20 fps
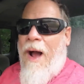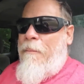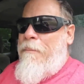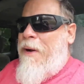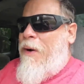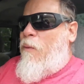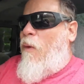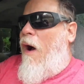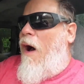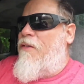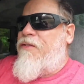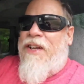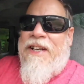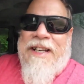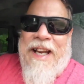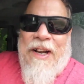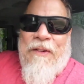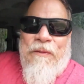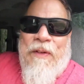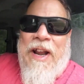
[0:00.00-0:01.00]
Been a while since I
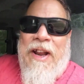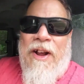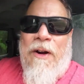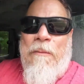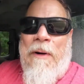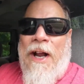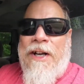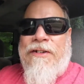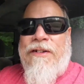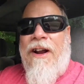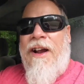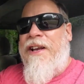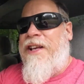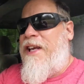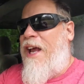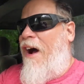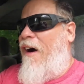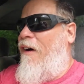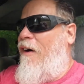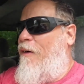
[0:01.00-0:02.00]
did a video on my truck,
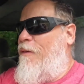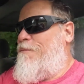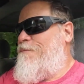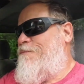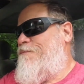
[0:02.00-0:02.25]
y'all.